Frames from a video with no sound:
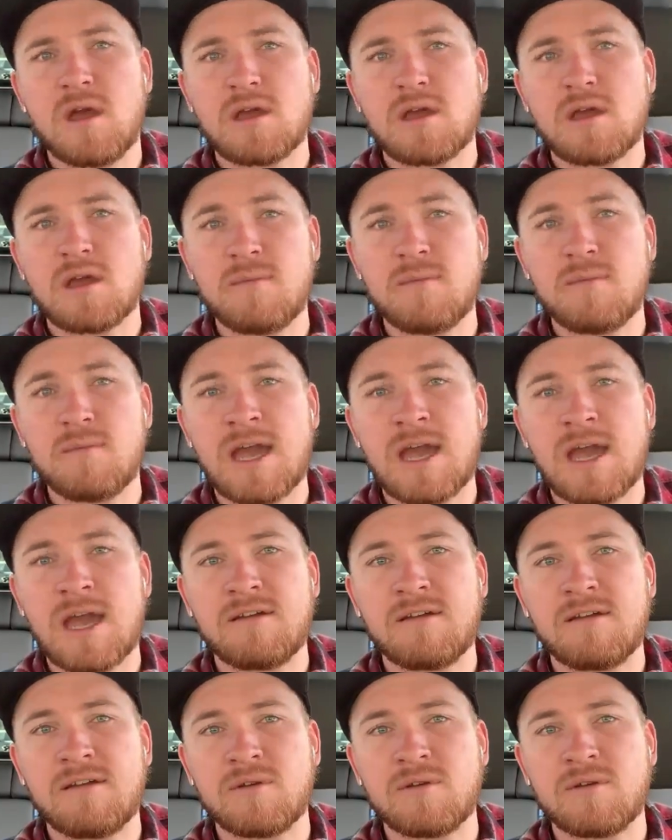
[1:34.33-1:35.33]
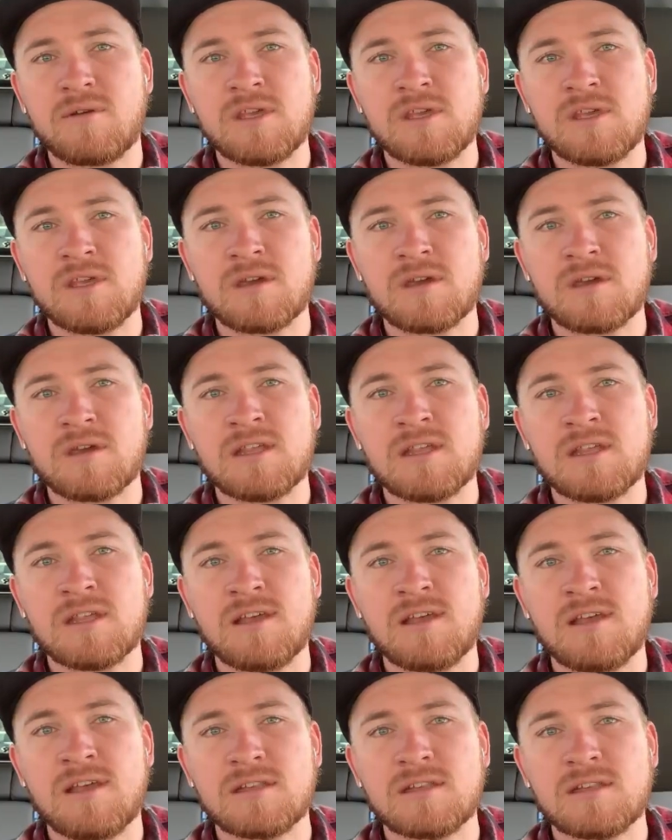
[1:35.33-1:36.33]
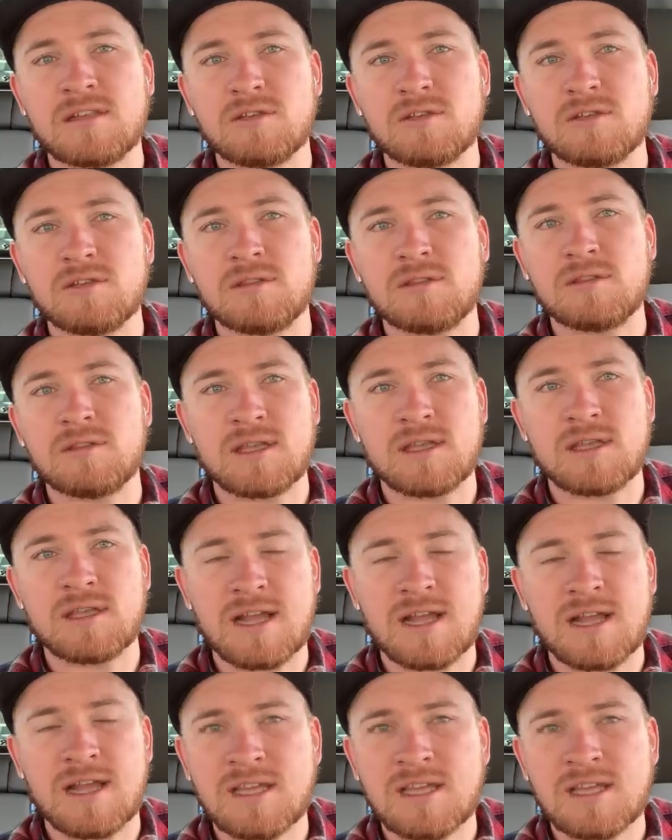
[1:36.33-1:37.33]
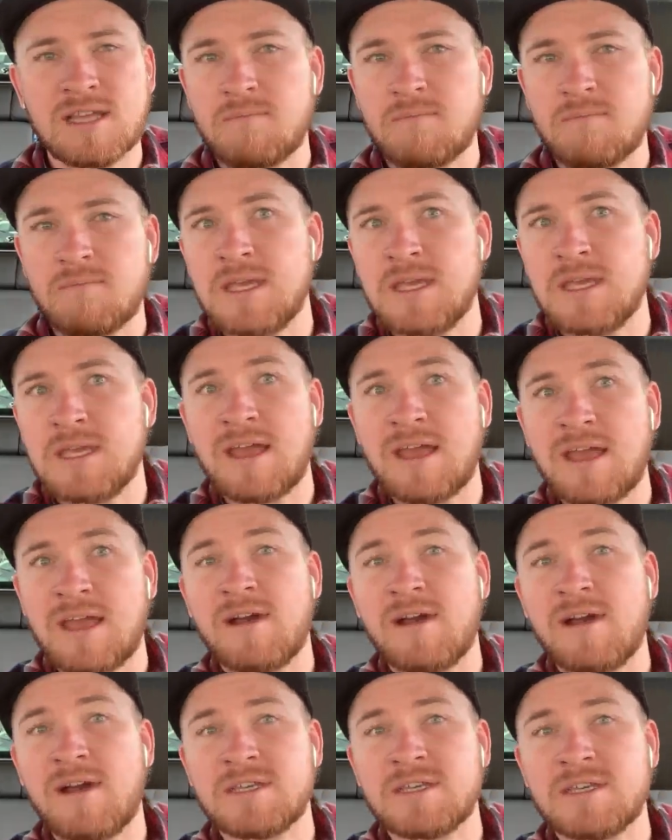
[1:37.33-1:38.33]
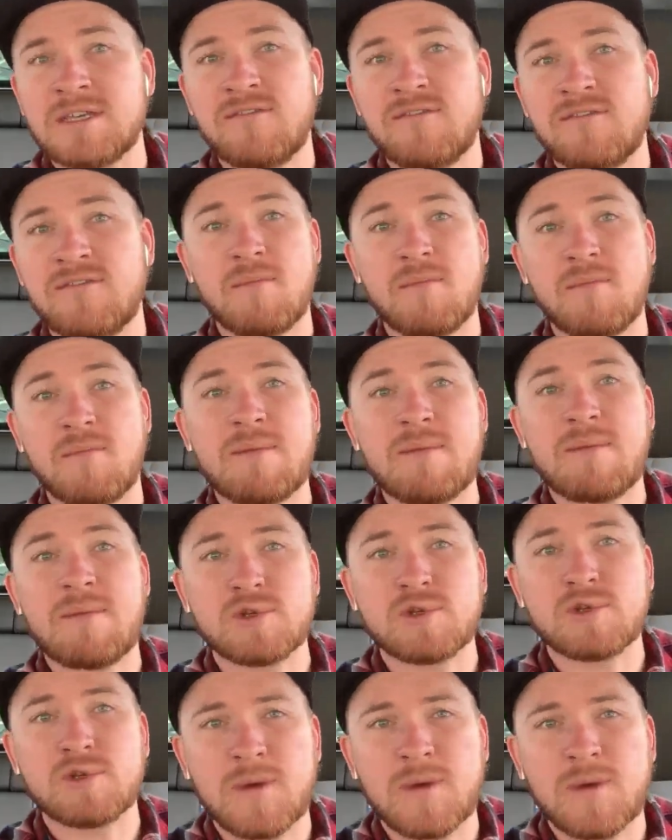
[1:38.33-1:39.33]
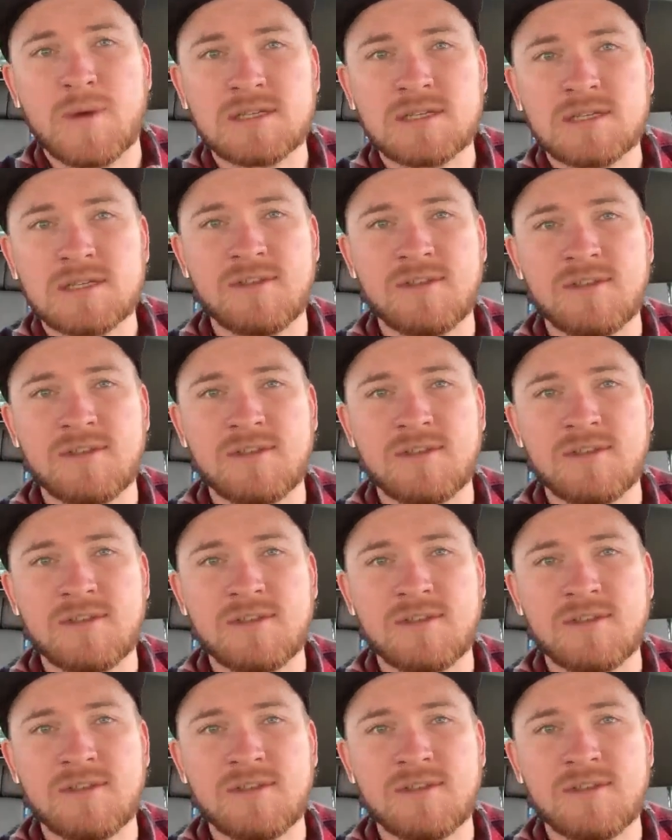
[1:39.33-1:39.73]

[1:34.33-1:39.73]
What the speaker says: coming at it from a Jungian lens. So that's not me analyzing it from my perspective.